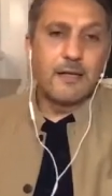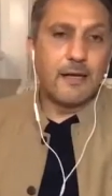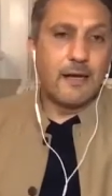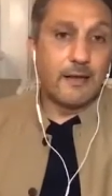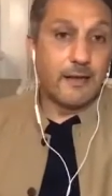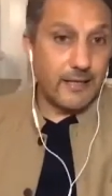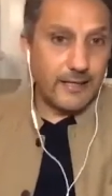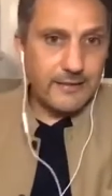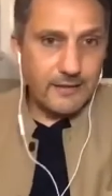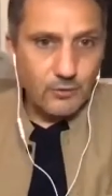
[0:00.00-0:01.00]
the
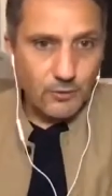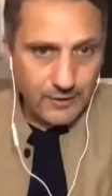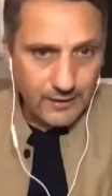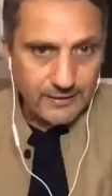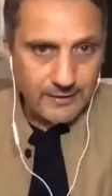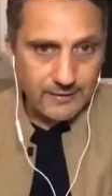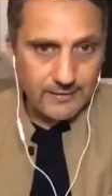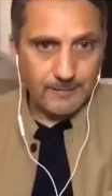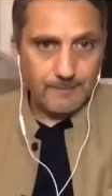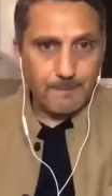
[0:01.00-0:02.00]
latent
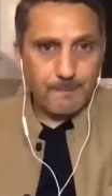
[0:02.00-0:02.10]
Orientalism.